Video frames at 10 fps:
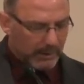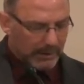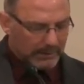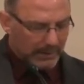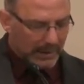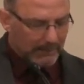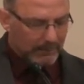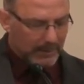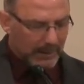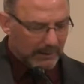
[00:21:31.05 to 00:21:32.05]
and came
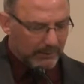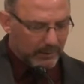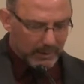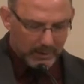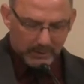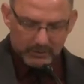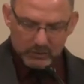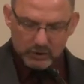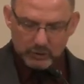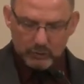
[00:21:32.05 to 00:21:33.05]
together
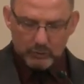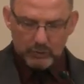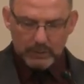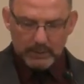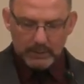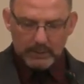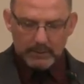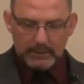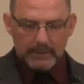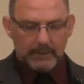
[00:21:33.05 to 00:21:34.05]
unto
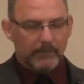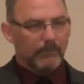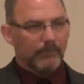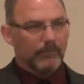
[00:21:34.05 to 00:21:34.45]
him.